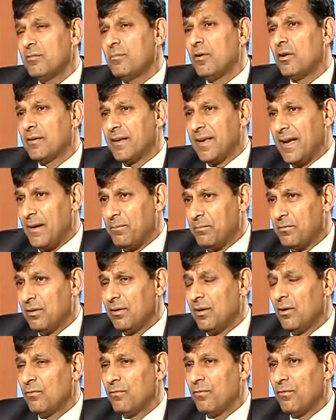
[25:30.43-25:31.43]
about capital
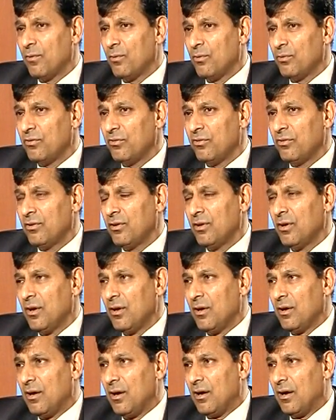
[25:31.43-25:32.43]
outflows.
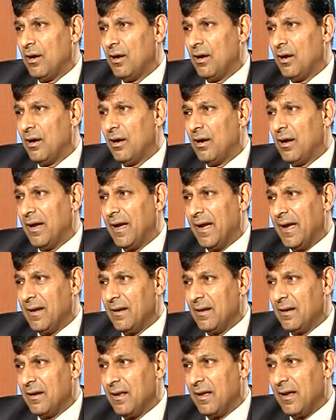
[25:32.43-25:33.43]

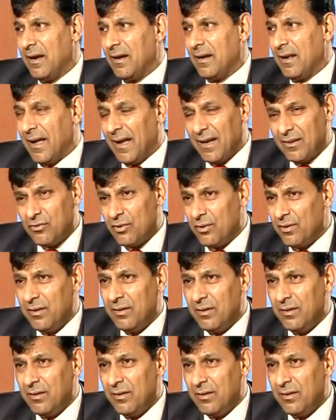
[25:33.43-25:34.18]
And actually,